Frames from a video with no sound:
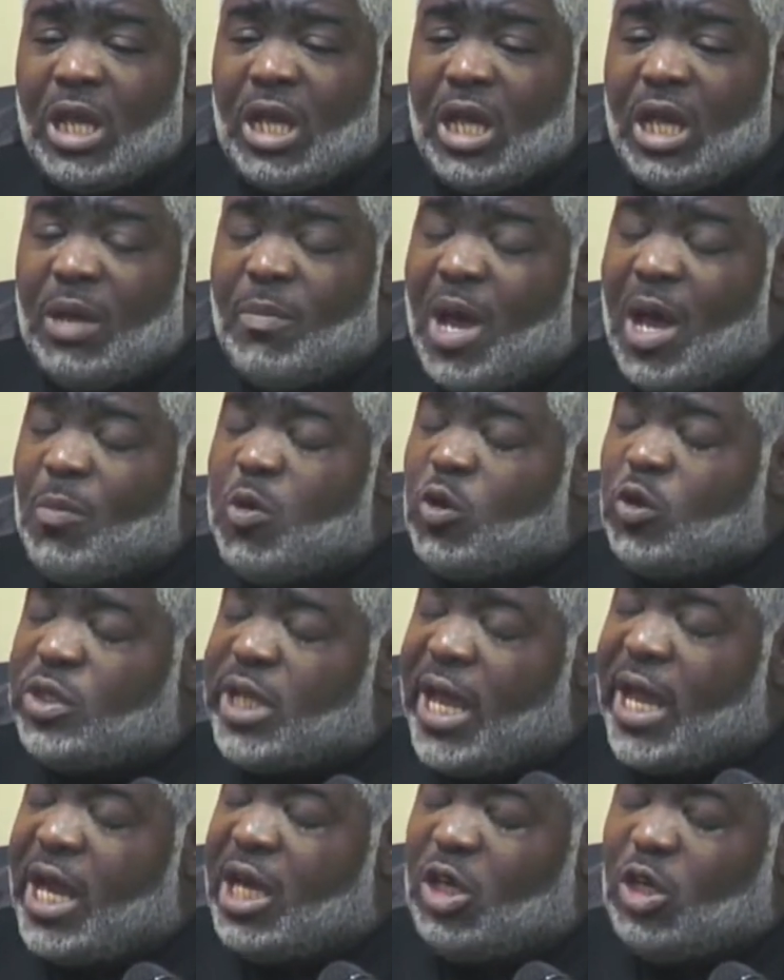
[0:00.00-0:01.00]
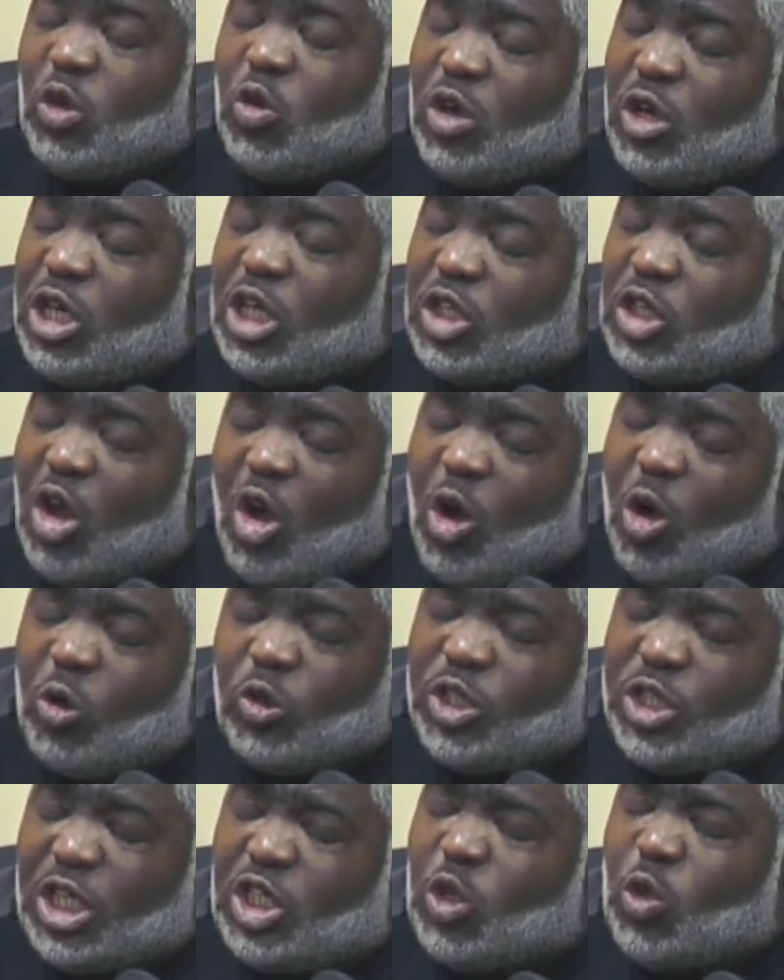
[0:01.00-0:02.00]
Imam Hussein, during this whole
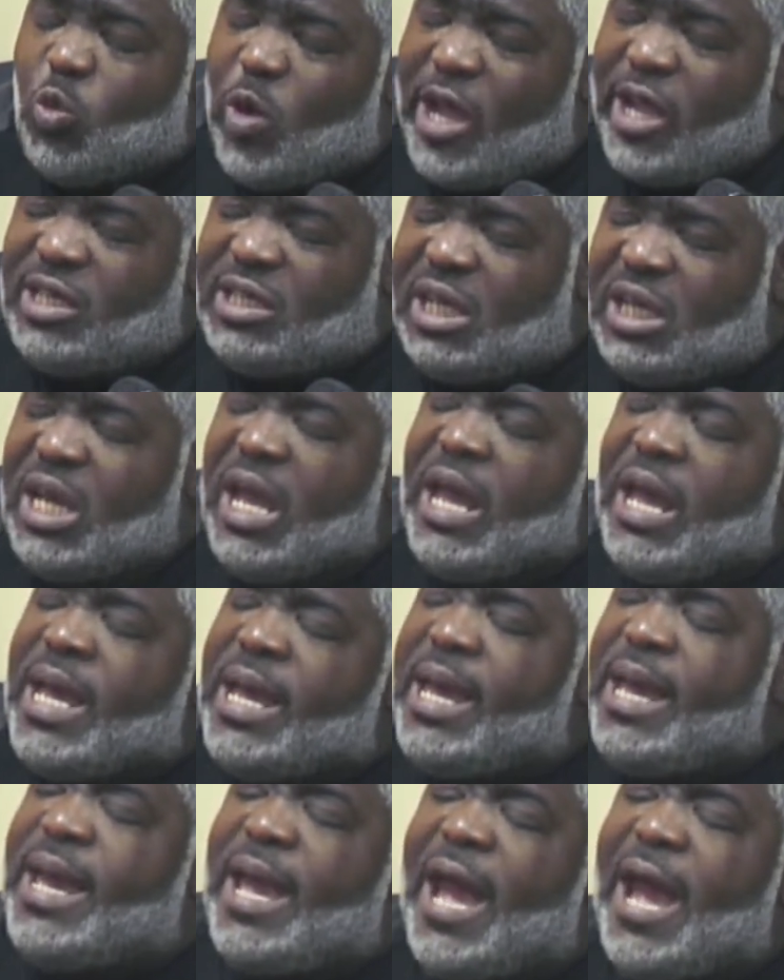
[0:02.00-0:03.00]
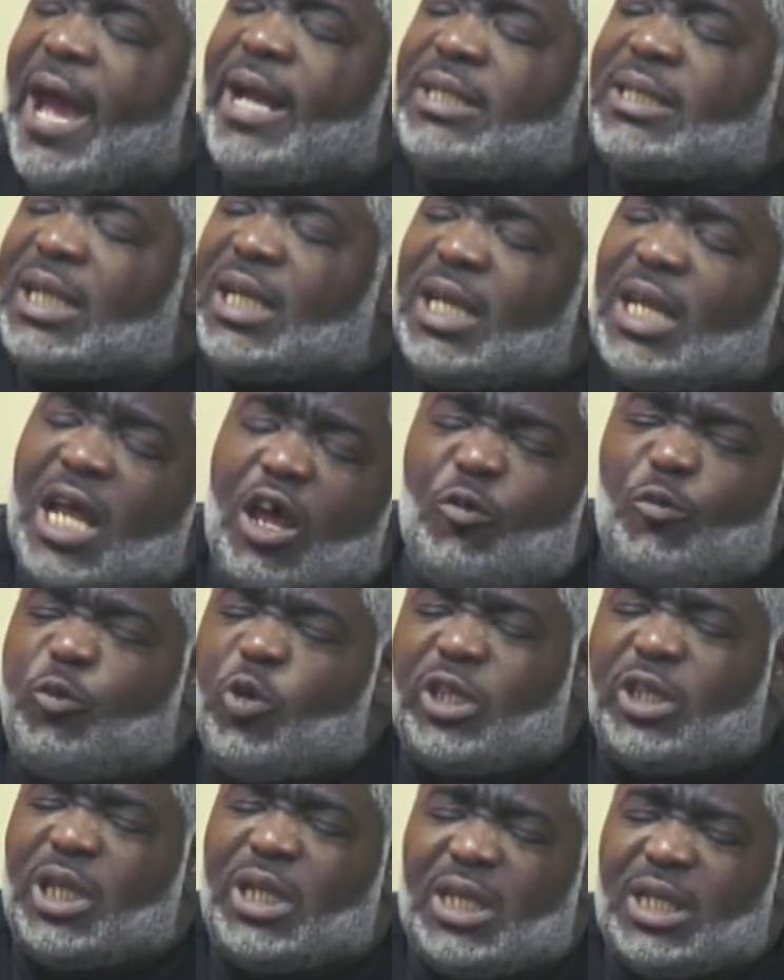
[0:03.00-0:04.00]
situation, he had to live
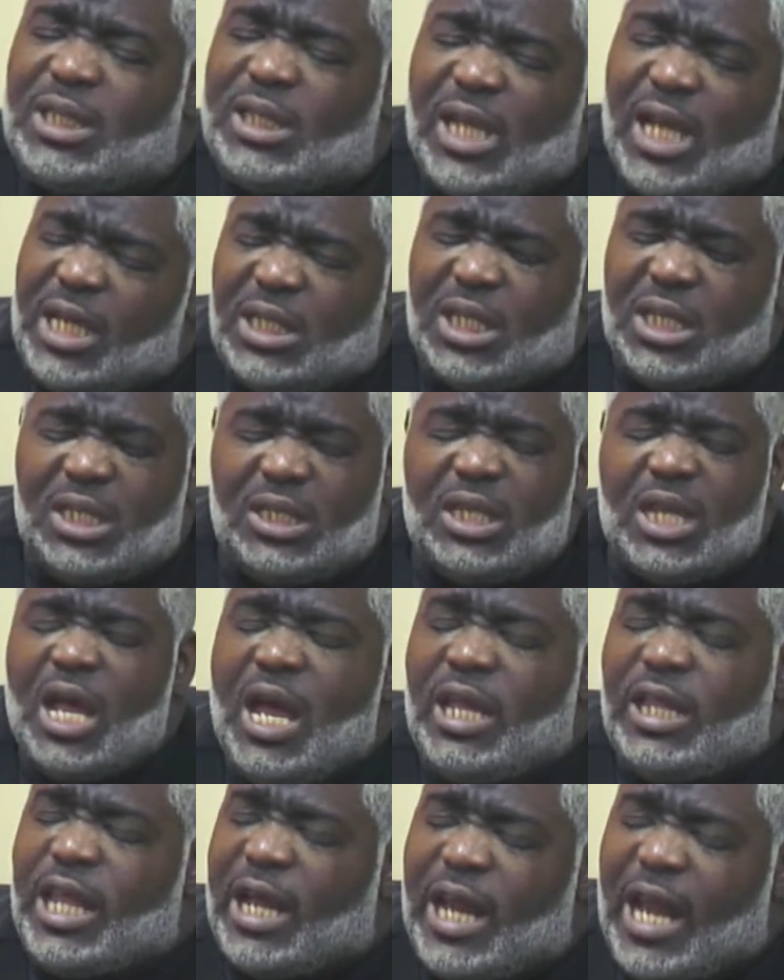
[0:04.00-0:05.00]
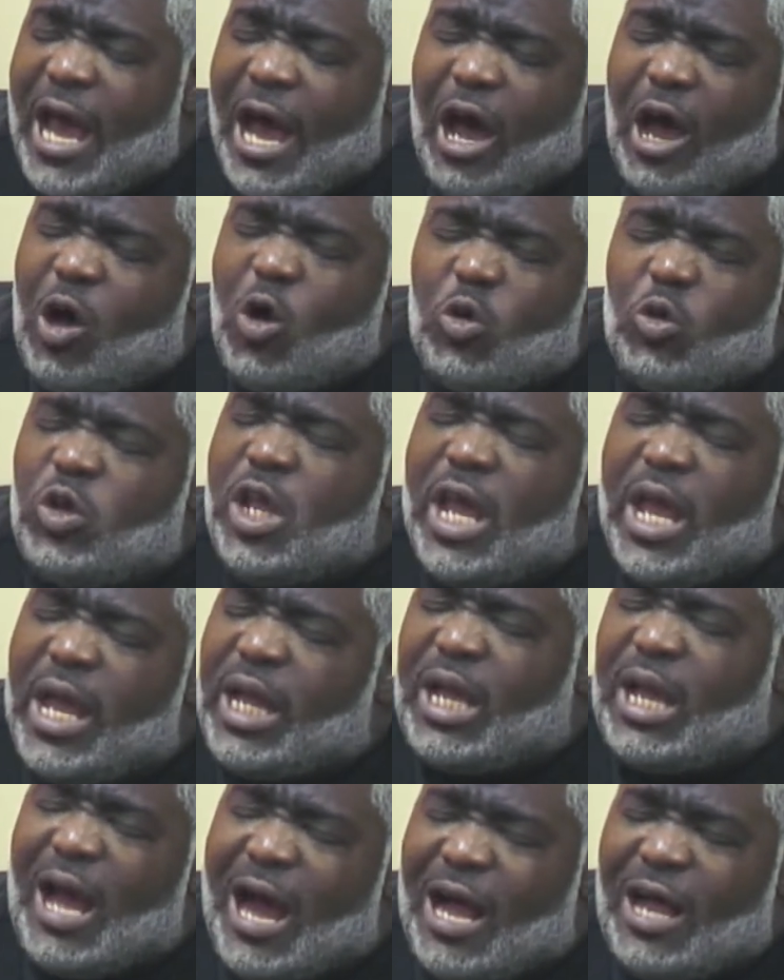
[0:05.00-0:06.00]
with the decisions that Aun and
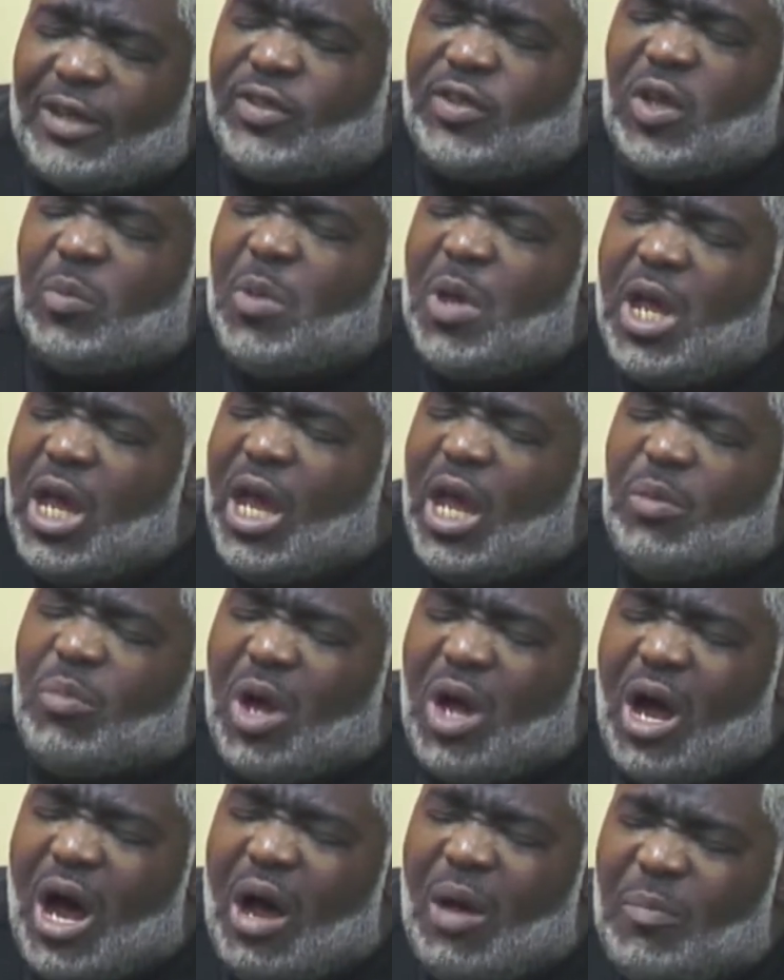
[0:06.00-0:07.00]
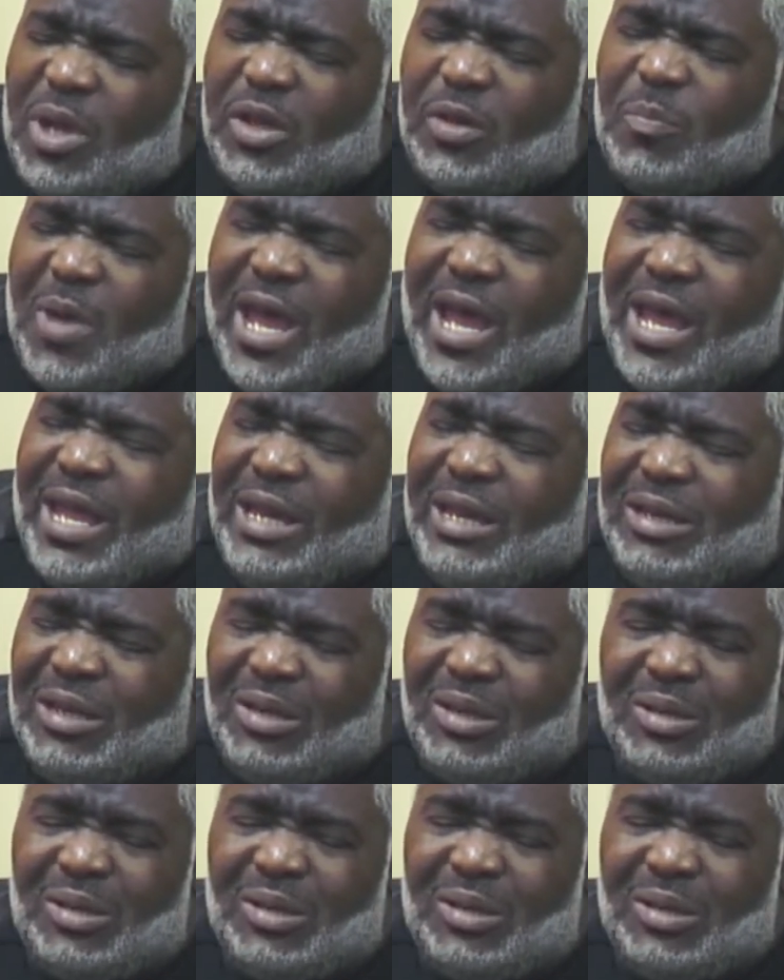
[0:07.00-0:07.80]
Qasim and Muhammad made.